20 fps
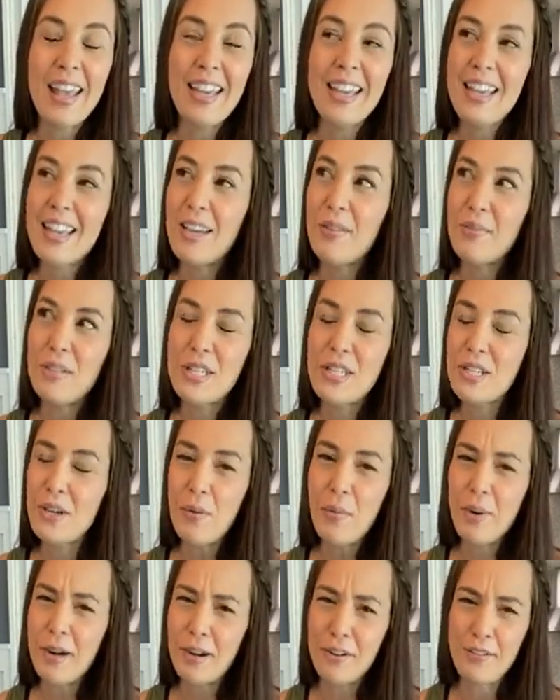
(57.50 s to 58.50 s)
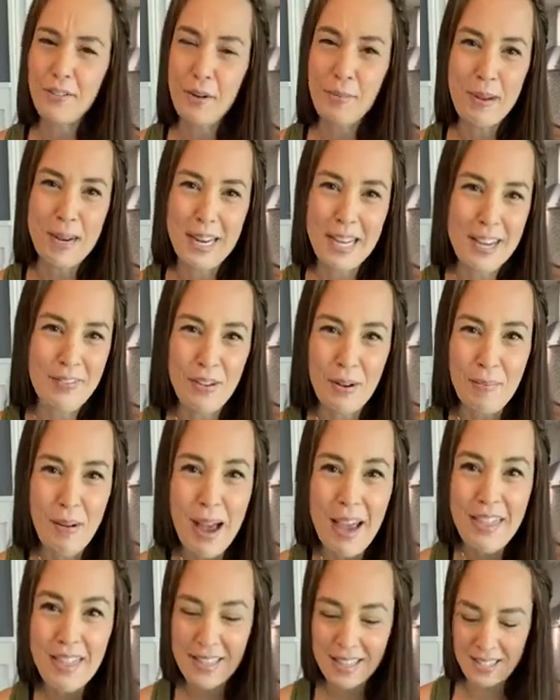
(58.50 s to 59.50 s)
it was so weird for me to even
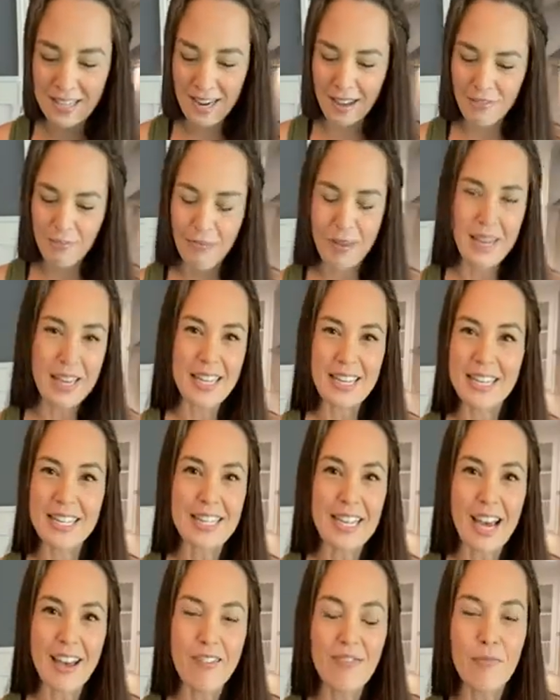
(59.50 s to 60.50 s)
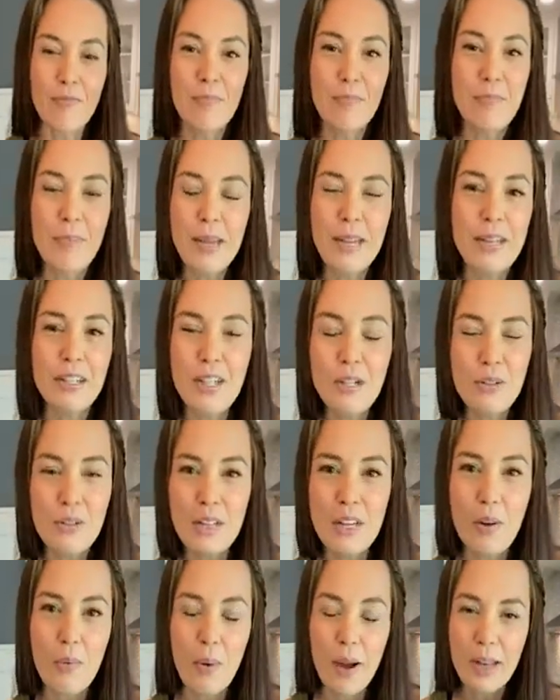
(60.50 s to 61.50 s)
buy this stuff because I've been
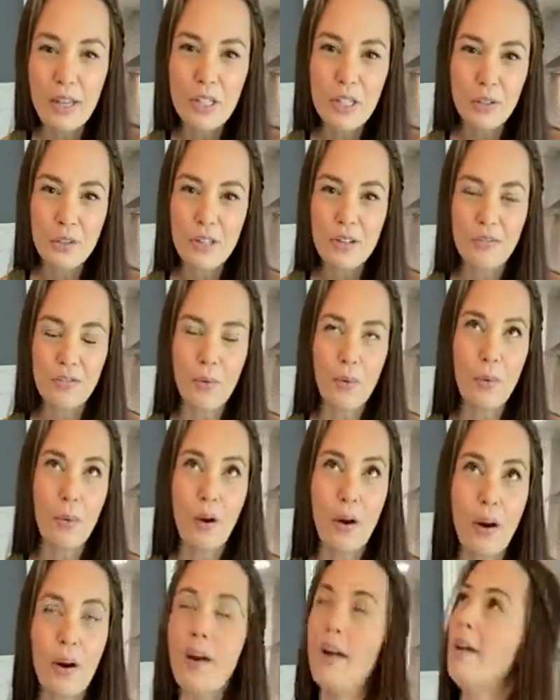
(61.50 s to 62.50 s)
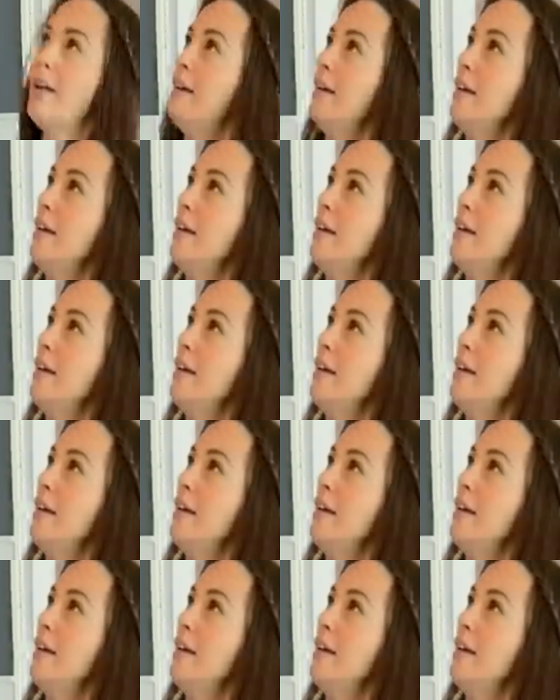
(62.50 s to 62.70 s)
using Wild Tree for